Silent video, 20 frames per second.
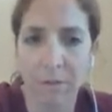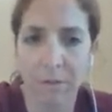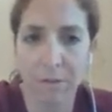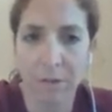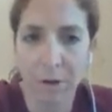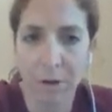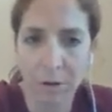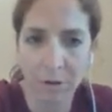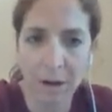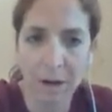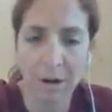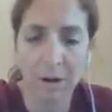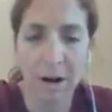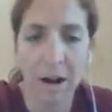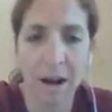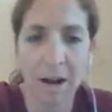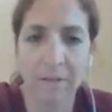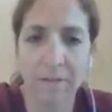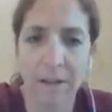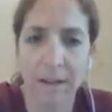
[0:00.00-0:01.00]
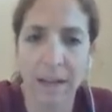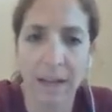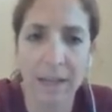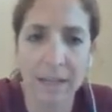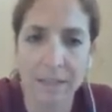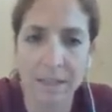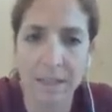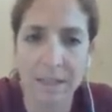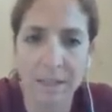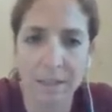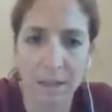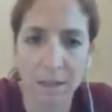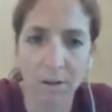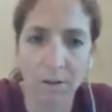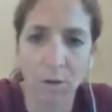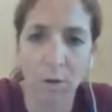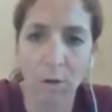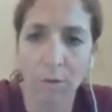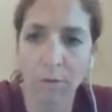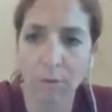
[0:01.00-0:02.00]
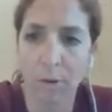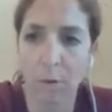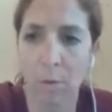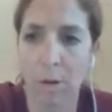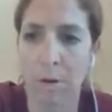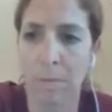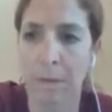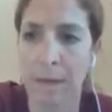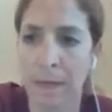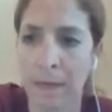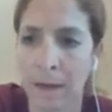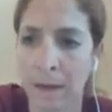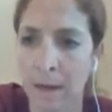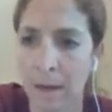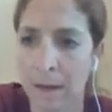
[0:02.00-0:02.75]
the green graph in case it's a little overwhelming.